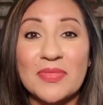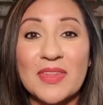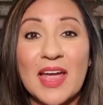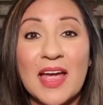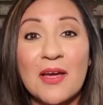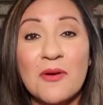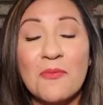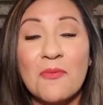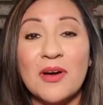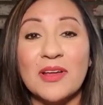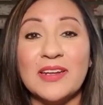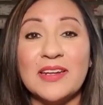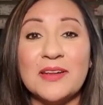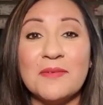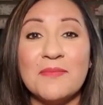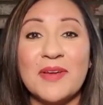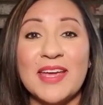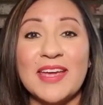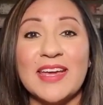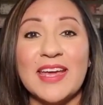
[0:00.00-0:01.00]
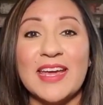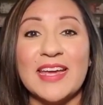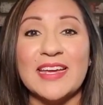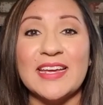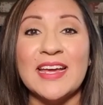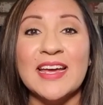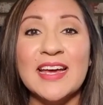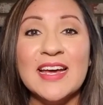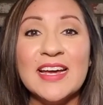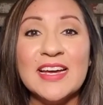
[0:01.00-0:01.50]
I wanted to
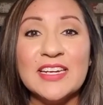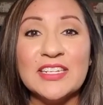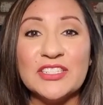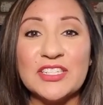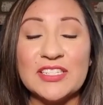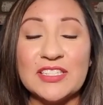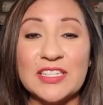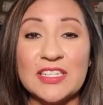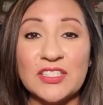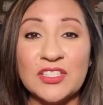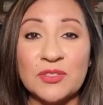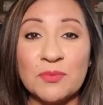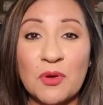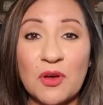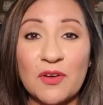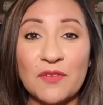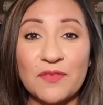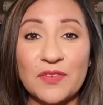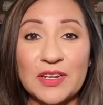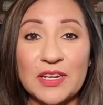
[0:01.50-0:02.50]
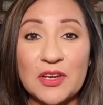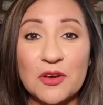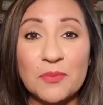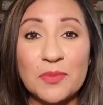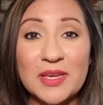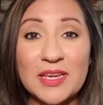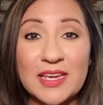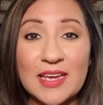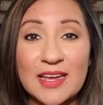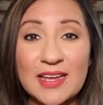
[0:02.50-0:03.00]
make just a small video
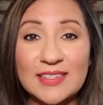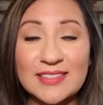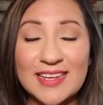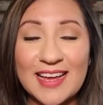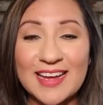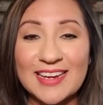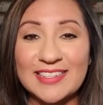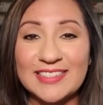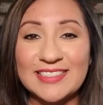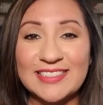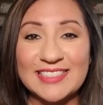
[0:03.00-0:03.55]
because I